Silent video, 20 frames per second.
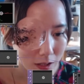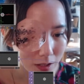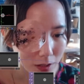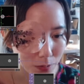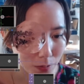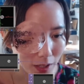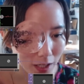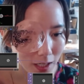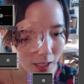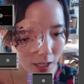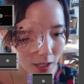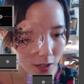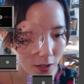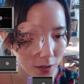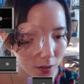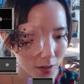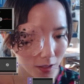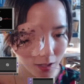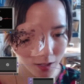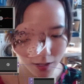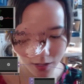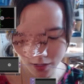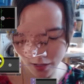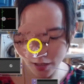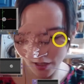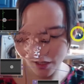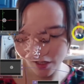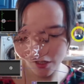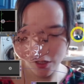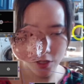Right now, this
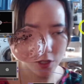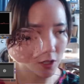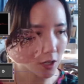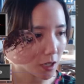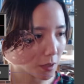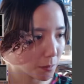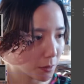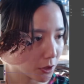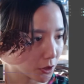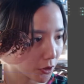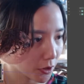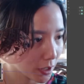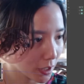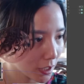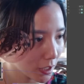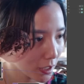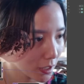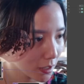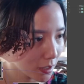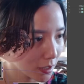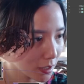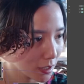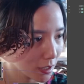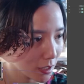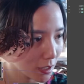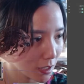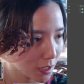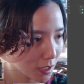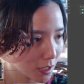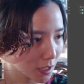geometry,
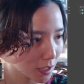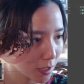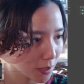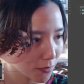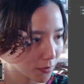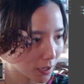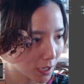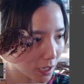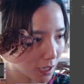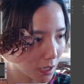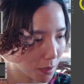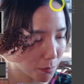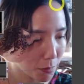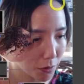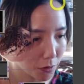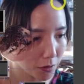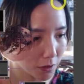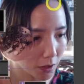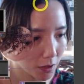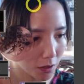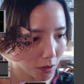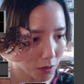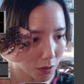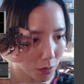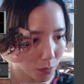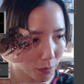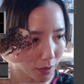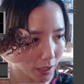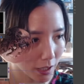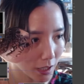if I pull it all
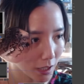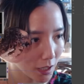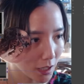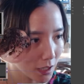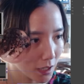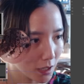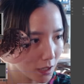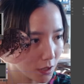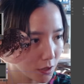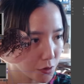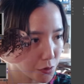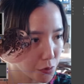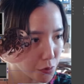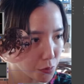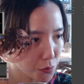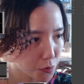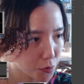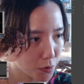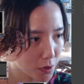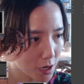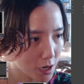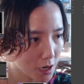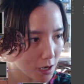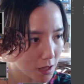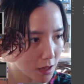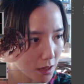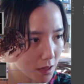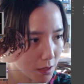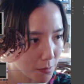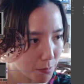the way to
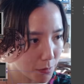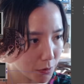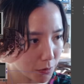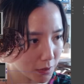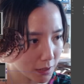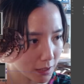the most